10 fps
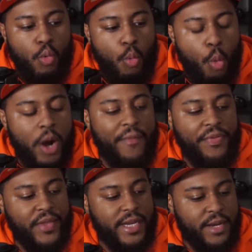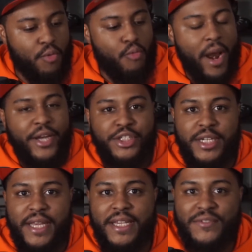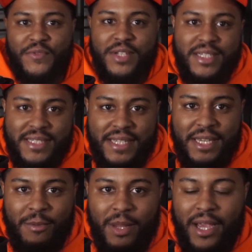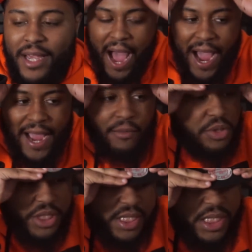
what the direction is for this team. Like, I was just